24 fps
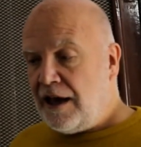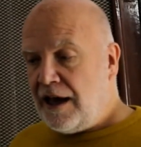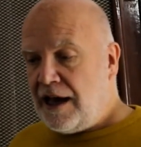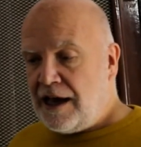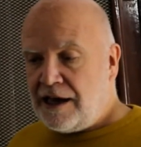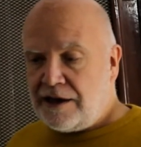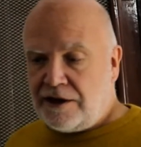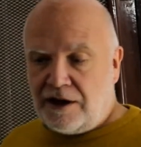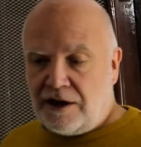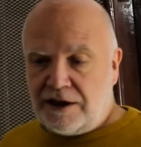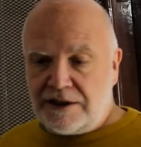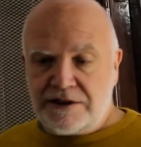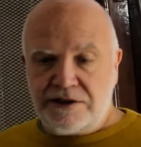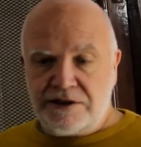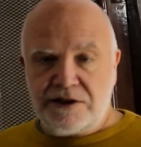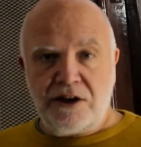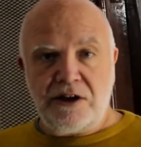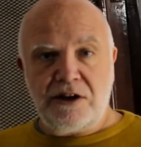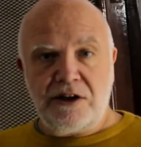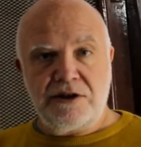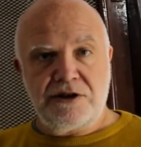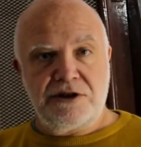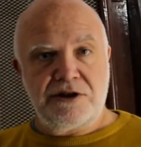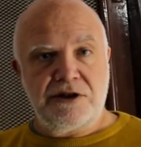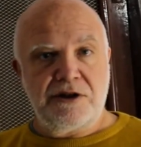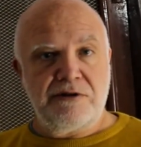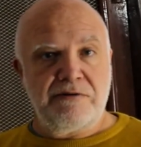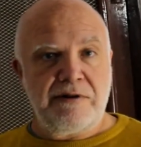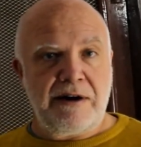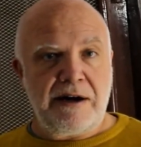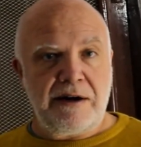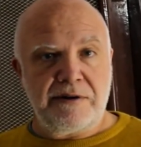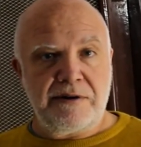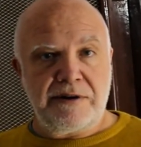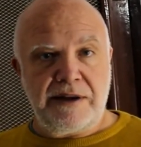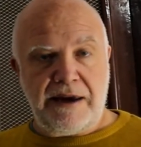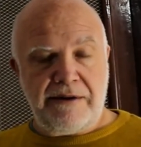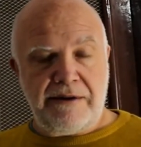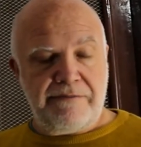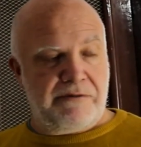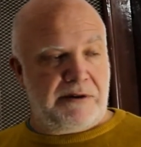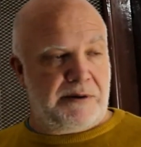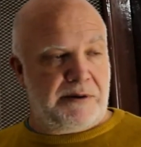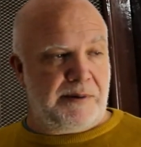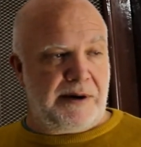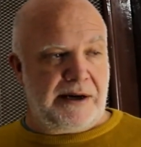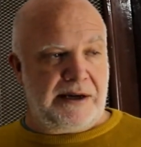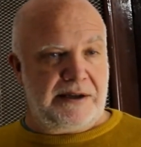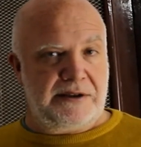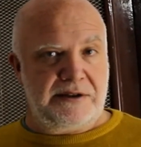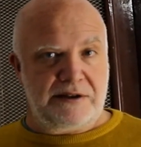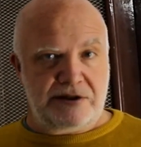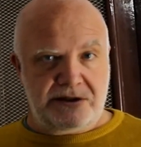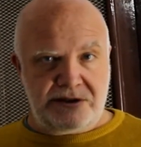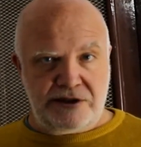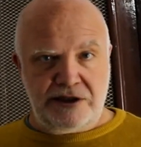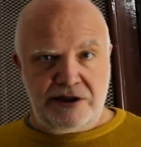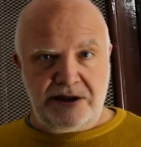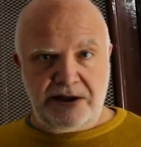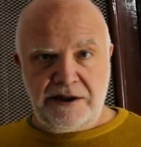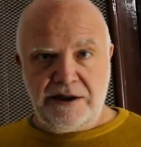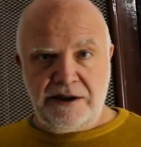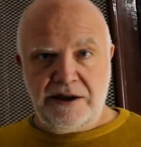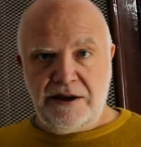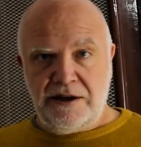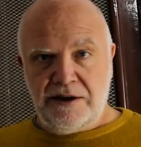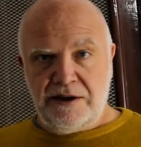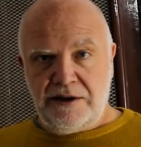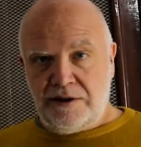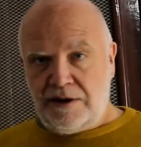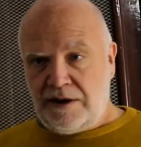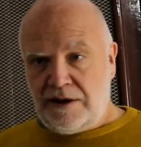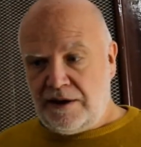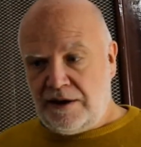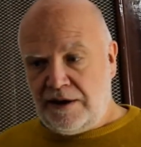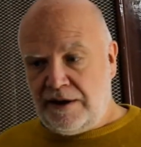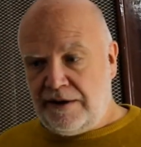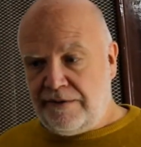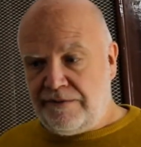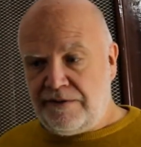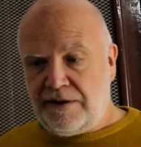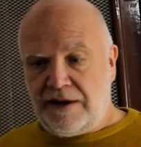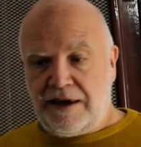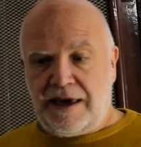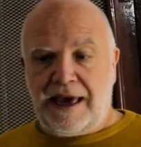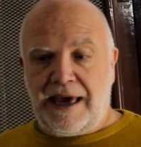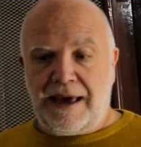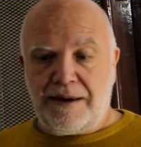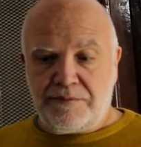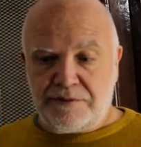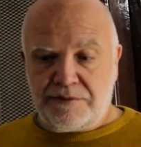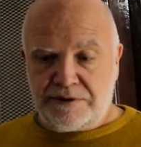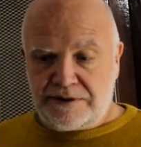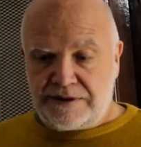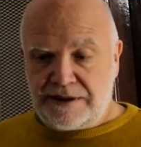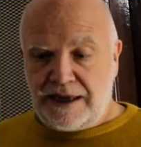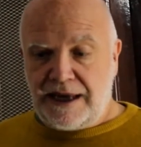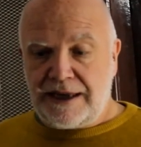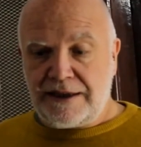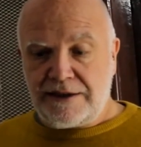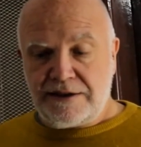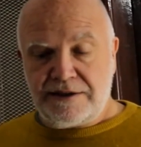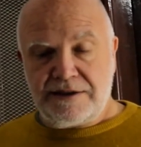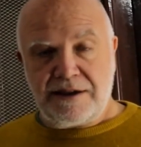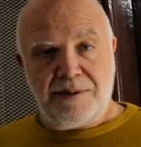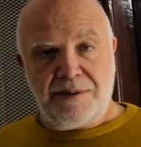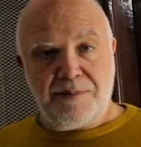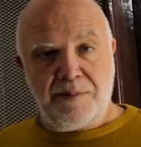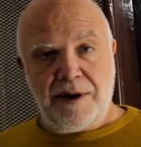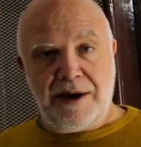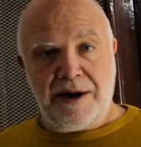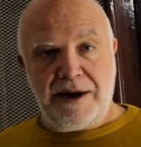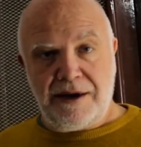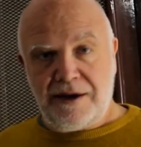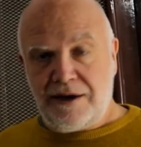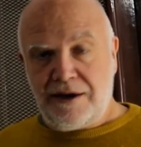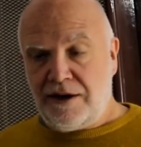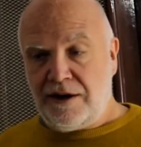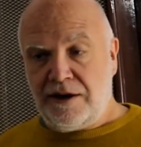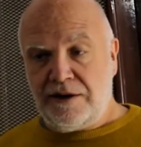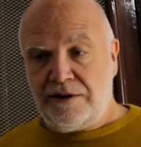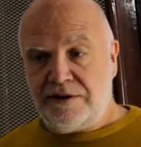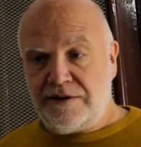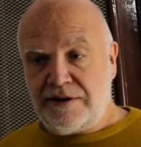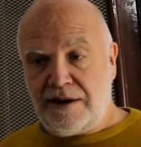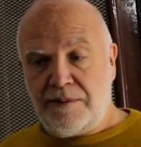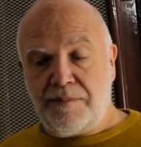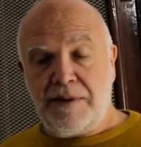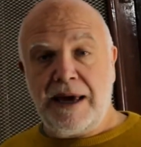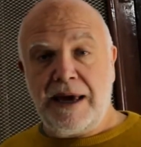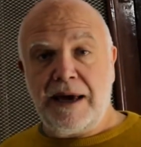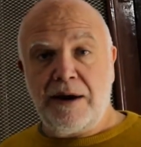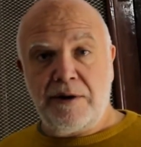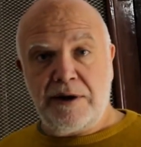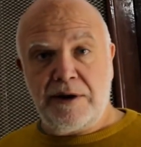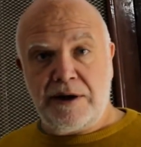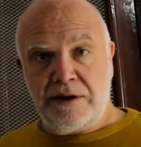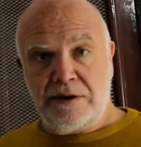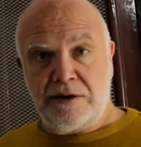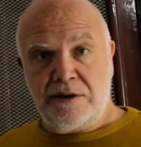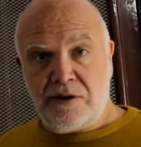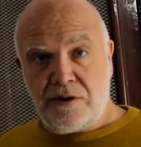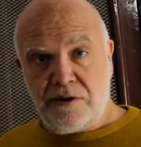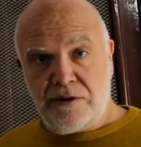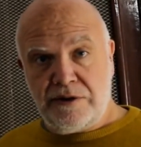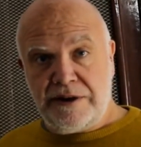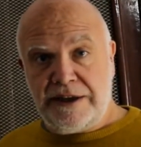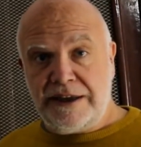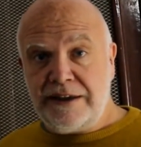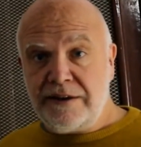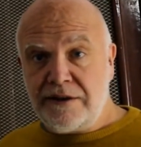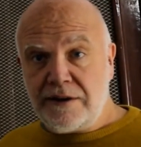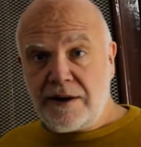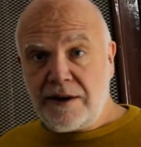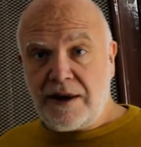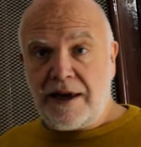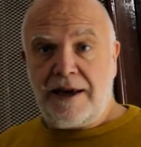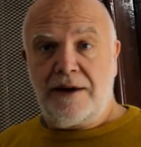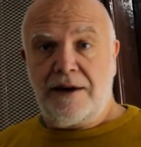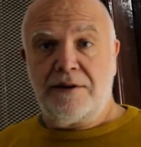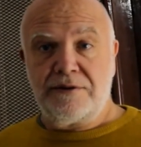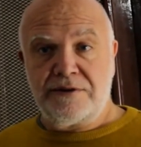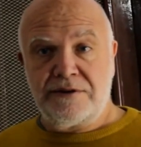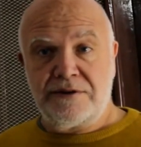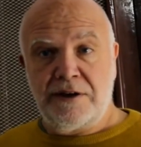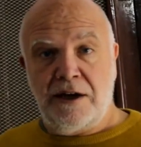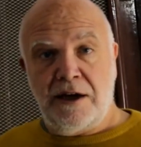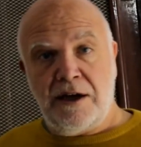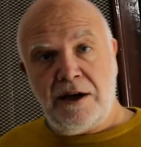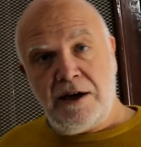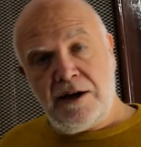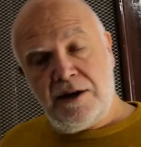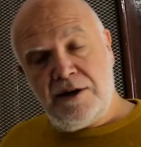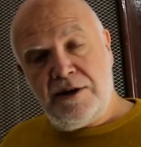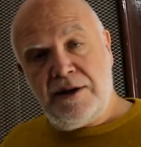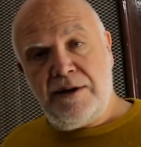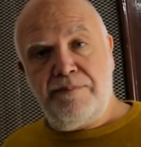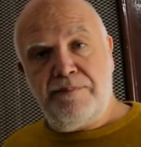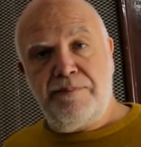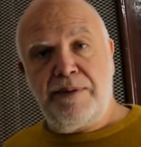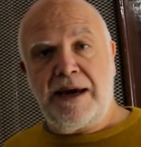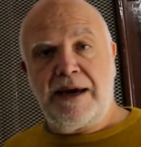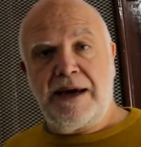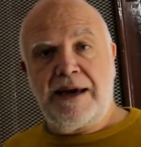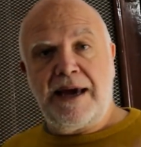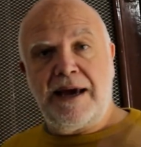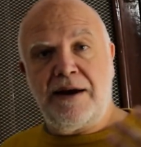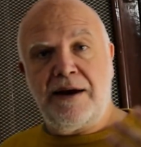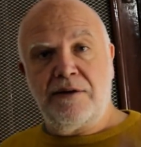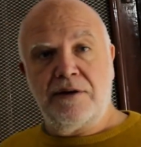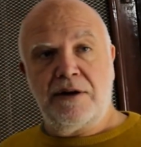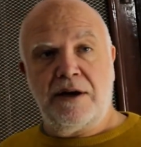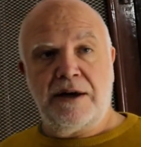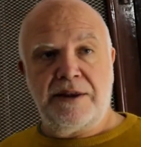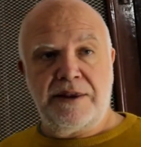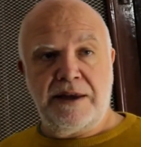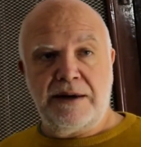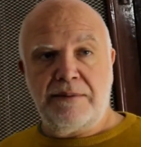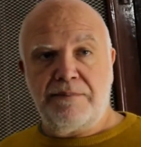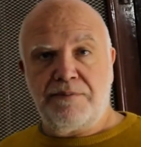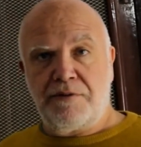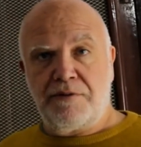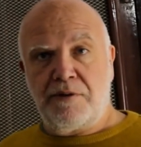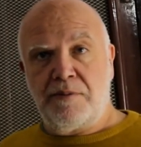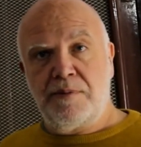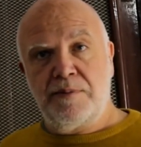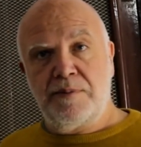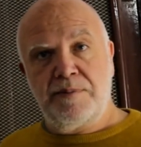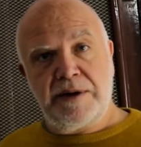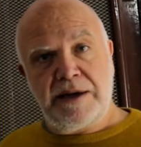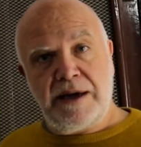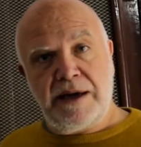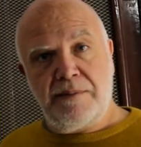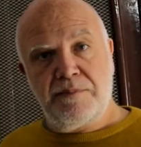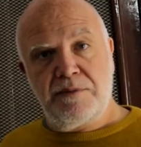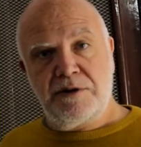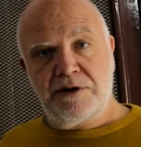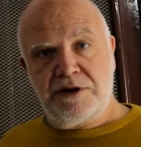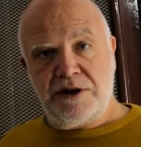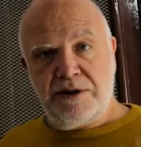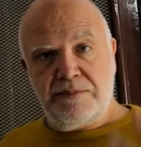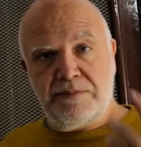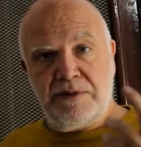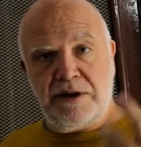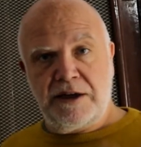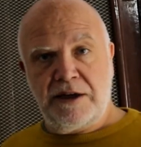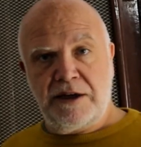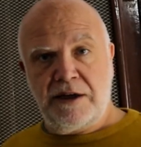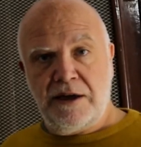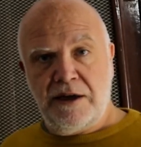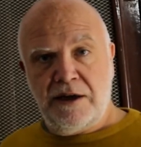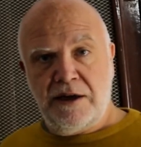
And I searched around everywhere to see if the cat was dead somewhere, and somehow it had gotten into the house and then back out. I think probably up the chimney.